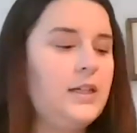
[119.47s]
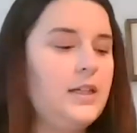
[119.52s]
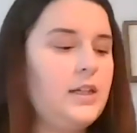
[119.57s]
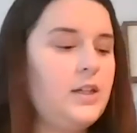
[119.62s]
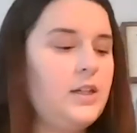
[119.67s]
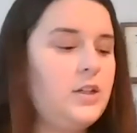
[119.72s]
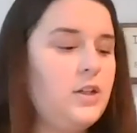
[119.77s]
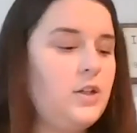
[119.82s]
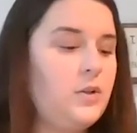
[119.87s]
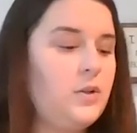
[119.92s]

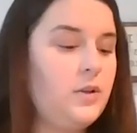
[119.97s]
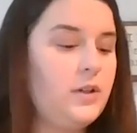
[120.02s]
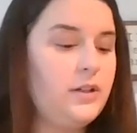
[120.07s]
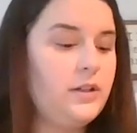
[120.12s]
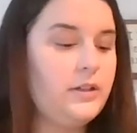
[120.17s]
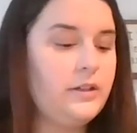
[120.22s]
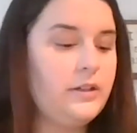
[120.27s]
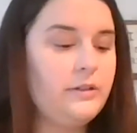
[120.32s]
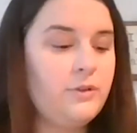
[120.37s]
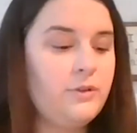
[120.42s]
you
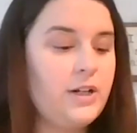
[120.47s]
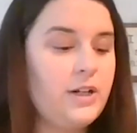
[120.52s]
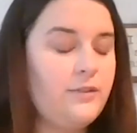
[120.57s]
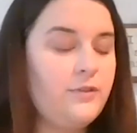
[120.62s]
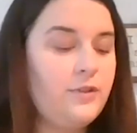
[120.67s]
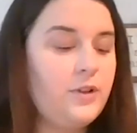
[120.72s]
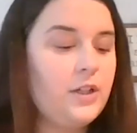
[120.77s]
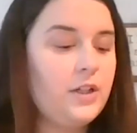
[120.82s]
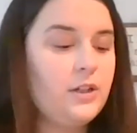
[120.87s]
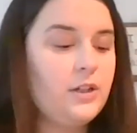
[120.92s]
know,
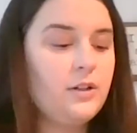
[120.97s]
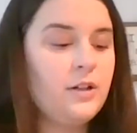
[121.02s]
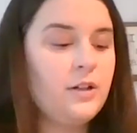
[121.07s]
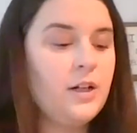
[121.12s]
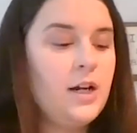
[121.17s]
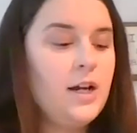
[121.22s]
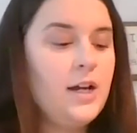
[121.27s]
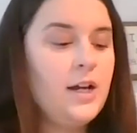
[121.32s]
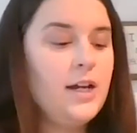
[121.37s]
whatever